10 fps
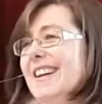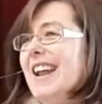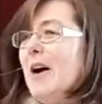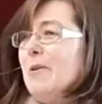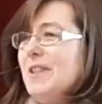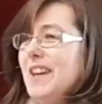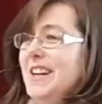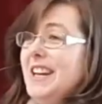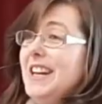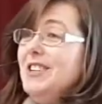Now,
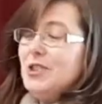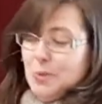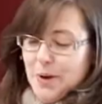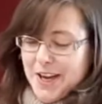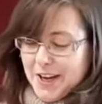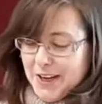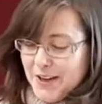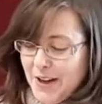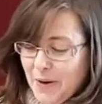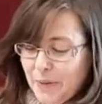within each week,